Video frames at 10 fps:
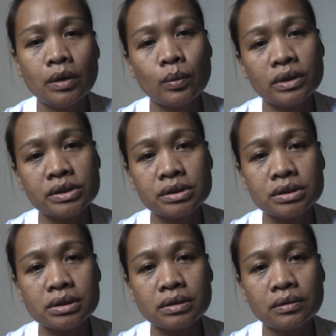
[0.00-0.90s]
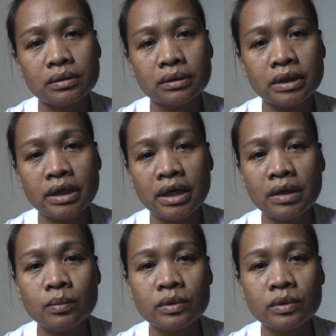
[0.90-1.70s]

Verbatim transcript: was the name